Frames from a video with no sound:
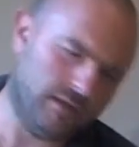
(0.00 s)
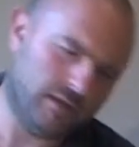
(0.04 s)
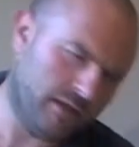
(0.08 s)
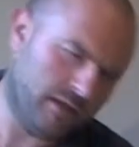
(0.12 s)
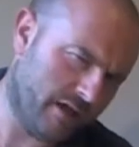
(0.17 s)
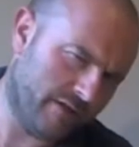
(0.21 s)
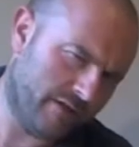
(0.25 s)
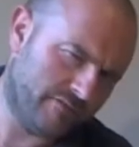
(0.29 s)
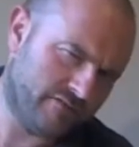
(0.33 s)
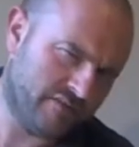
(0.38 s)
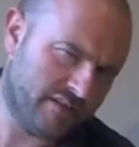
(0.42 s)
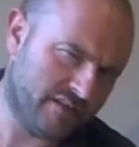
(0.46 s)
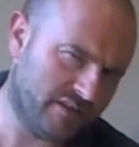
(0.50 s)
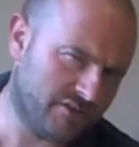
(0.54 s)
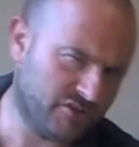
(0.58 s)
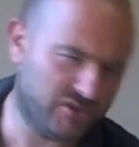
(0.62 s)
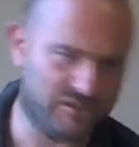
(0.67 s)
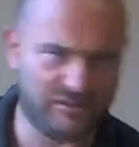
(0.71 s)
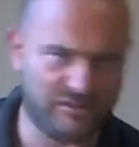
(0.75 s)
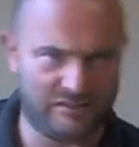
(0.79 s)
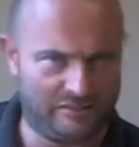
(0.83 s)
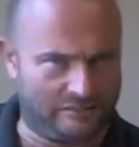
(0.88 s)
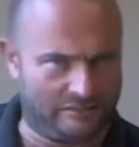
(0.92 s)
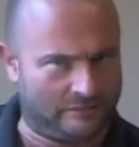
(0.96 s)
live
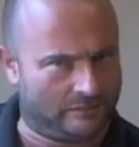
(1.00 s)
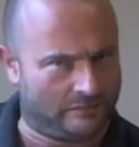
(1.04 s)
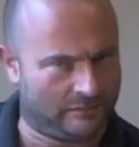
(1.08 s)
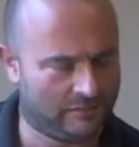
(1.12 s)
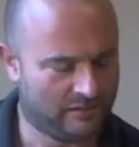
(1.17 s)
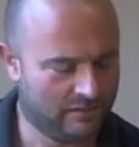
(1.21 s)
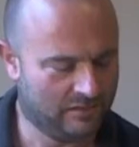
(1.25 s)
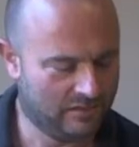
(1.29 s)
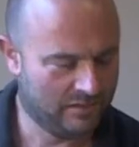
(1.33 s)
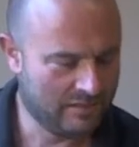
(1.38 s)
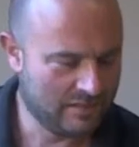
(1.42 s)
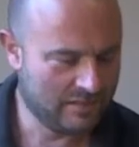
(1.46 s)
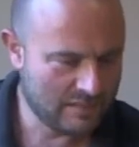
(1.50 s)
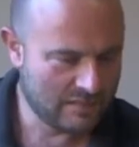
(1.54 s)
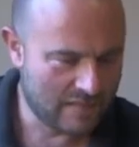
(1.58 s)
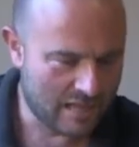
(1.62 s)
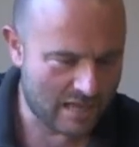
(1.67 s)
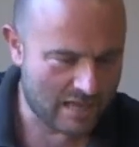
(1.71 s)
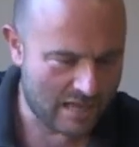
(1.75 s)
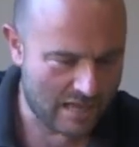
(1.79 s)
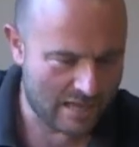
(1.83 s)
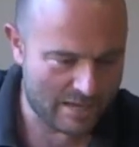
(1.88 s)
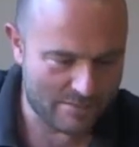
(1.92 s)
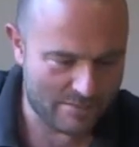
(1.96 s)
session
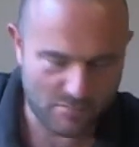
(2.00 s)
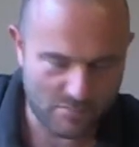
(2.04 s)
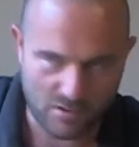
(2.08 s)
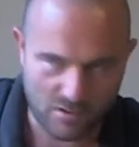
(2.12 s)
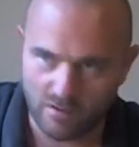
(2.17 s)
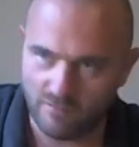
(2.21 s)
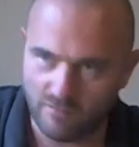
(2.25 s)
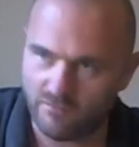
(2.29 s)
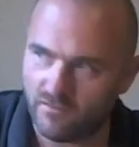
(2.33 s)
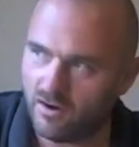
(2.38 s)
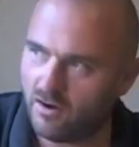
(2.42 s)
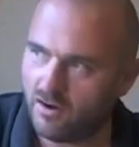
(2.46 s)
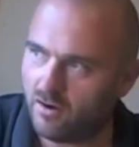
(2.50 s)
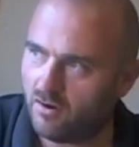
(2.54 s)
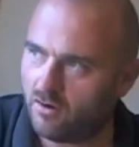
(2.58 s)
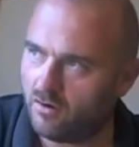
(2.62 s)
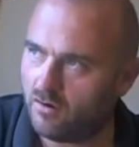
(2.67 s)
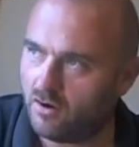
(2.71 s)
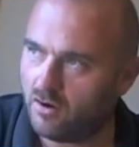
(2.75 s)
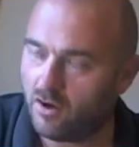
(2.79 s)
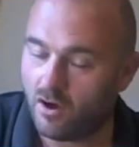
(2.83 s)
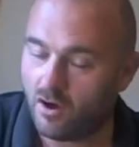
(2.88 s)
of our